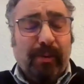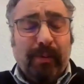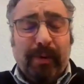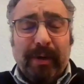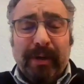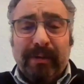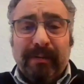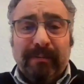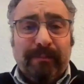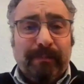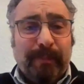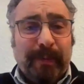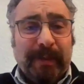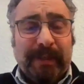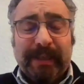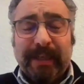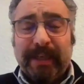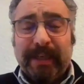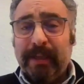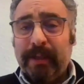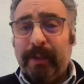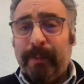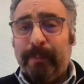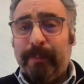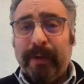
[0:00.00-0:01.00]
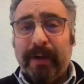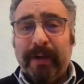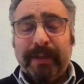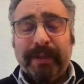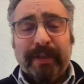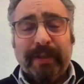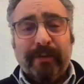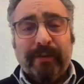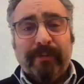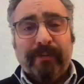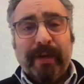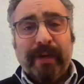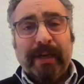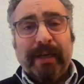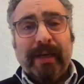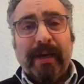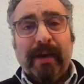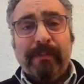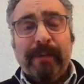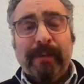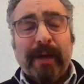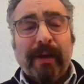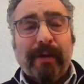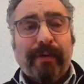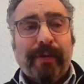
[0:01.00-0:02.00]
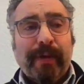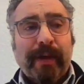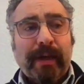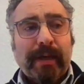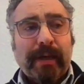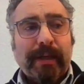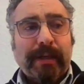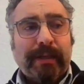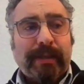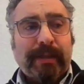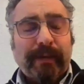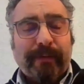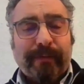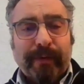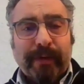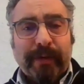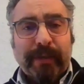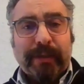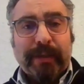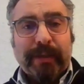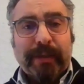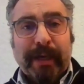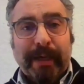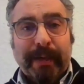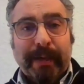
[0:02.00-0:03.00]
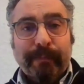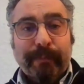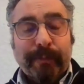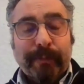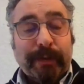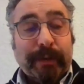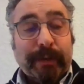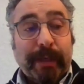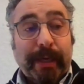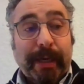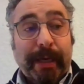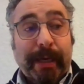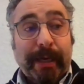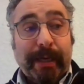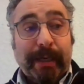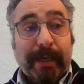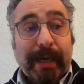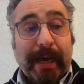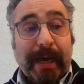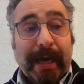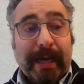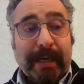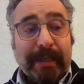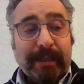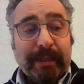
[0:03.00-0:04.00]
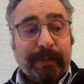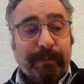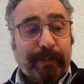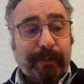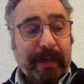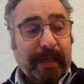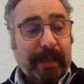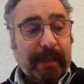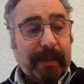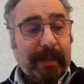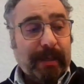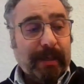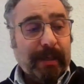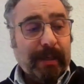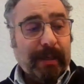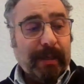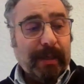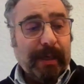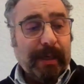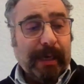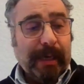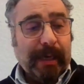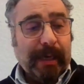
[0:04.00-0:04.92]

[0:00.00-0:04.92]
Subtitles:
not one particular person, really. I mean, I think at different times it has been